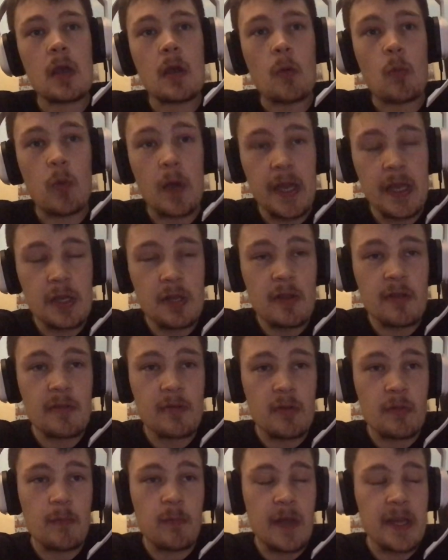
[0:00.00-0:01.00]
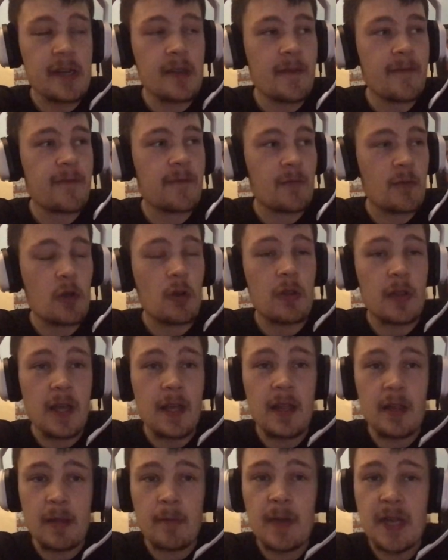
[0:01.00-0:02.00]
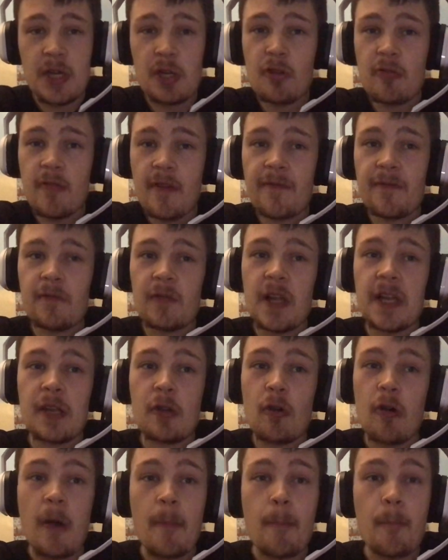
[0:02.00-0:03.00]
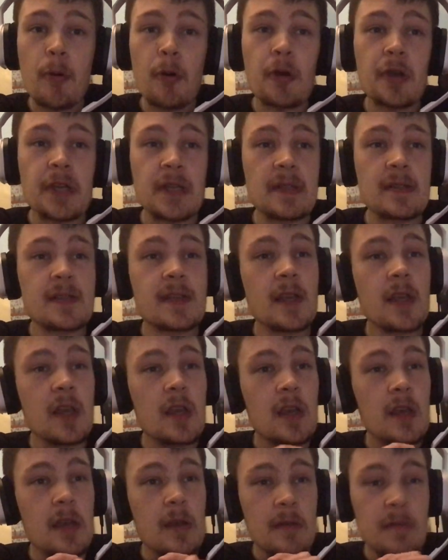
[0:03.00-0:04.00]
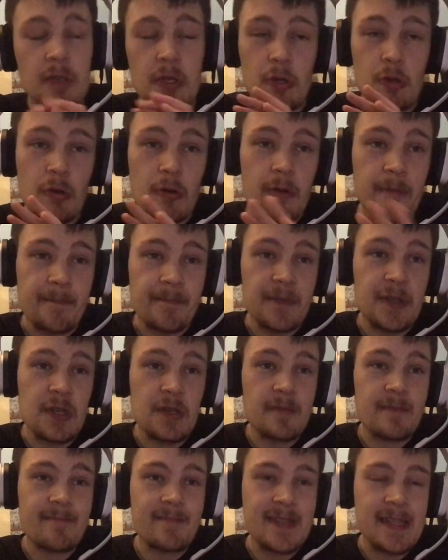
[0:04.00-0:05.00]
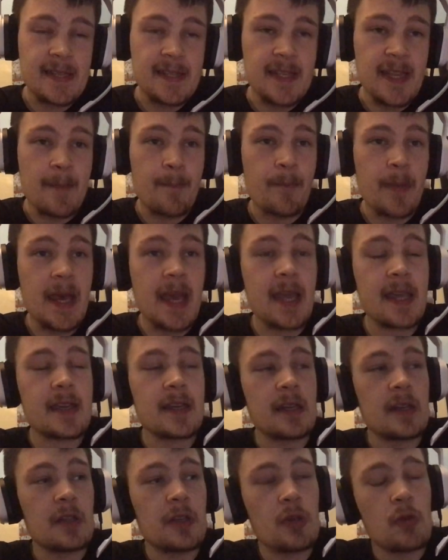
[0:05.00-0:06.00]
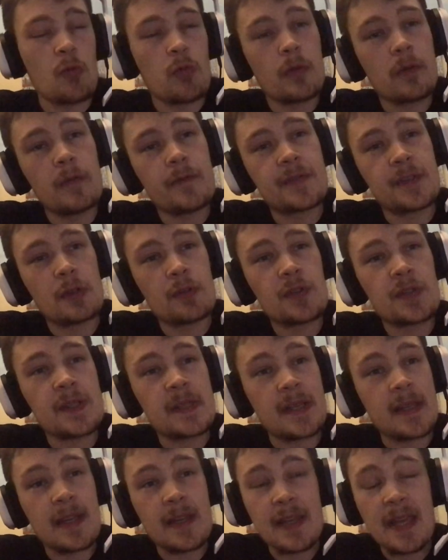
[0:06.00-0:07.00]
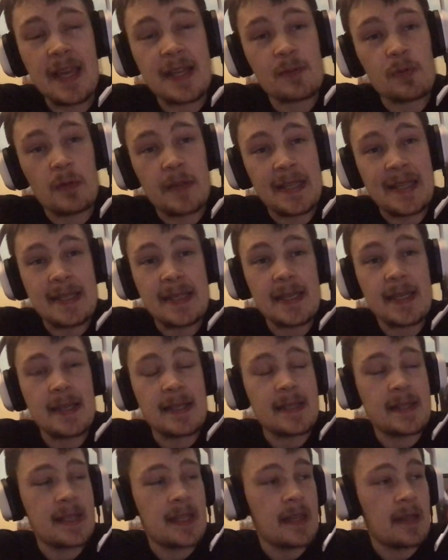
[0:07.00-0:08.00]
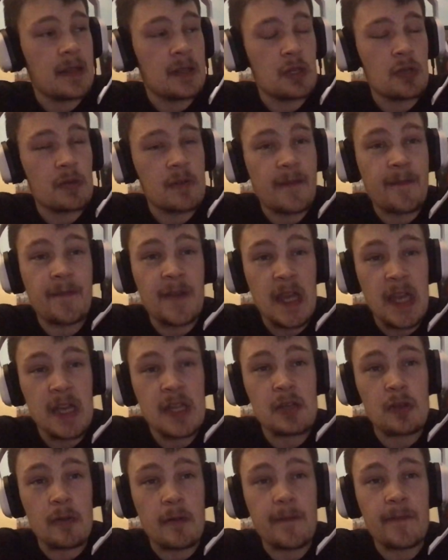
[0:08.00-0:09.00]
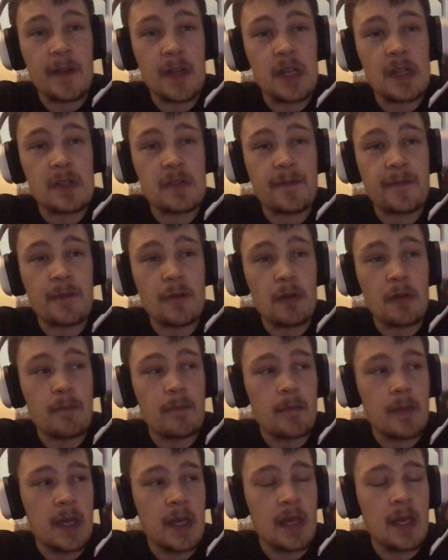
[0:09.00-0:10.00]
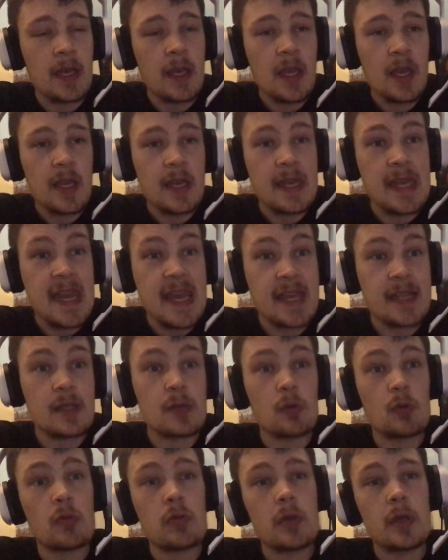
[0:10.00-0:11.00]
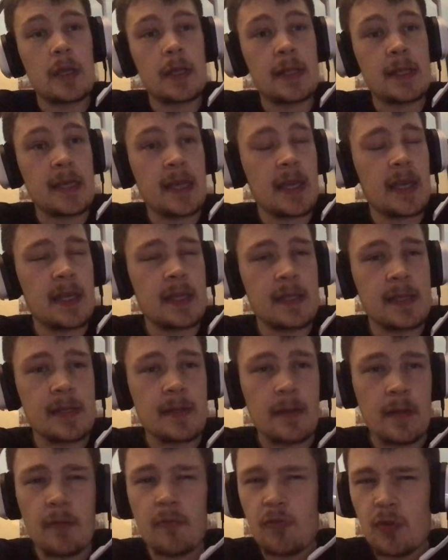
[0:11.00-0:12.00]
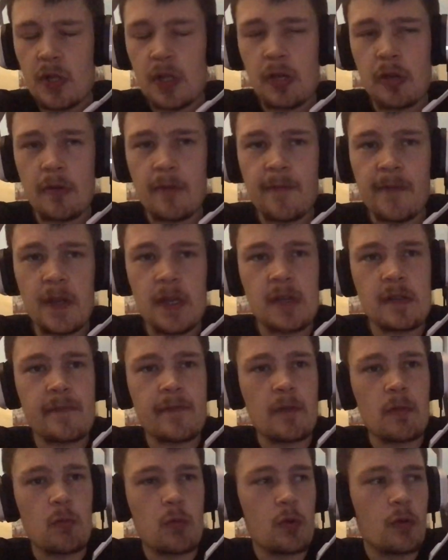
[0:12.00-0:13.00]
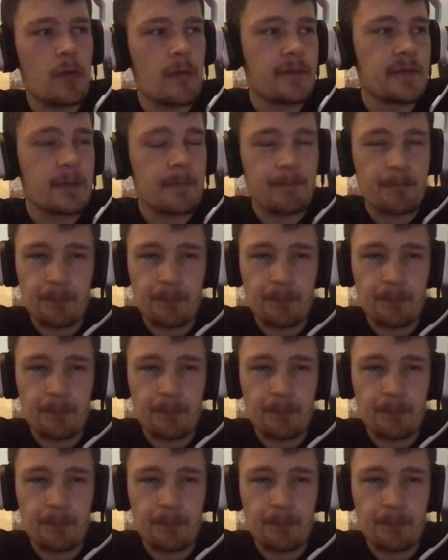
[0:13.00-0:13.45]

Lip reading: when you've got a point, you know, you sit back and allow Wolves onto you, and that's what they did. They, you know, a very good finish from Neto in the end. A really good finish for Wolves.